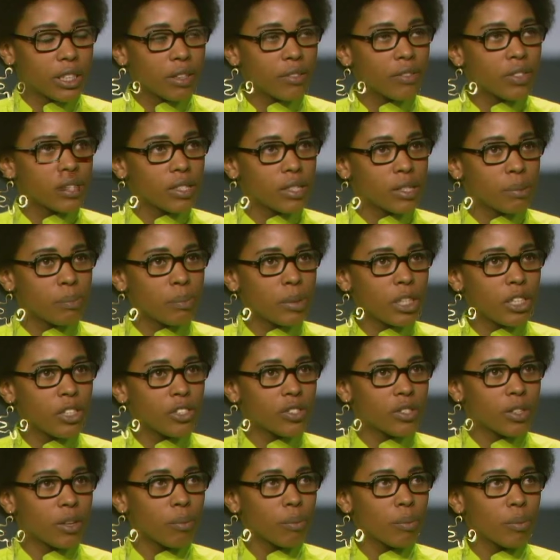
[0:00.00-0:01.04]
gives a speech
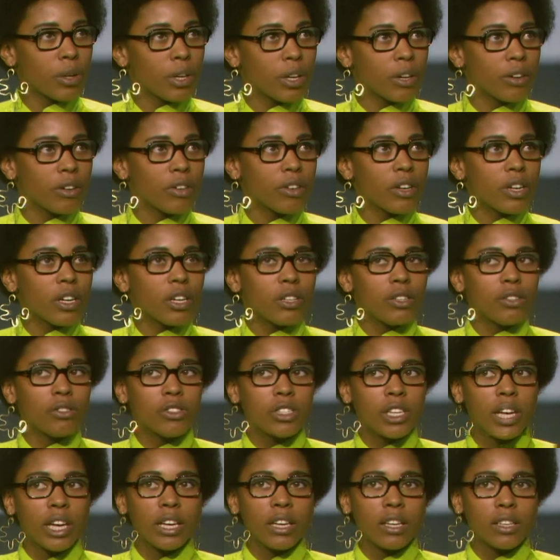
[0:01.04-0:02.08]
somewhere, you
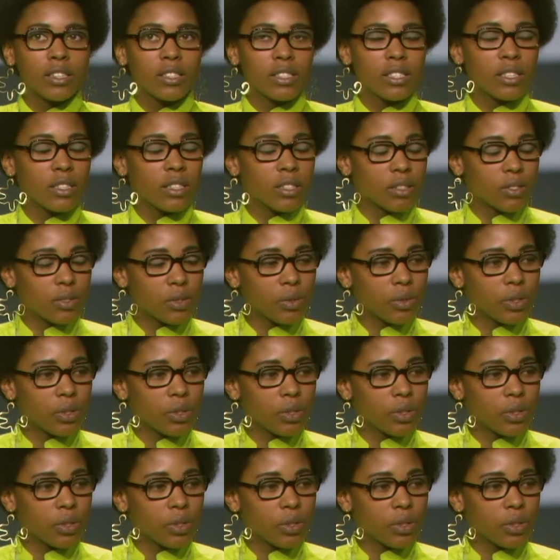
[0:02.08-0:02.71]
take into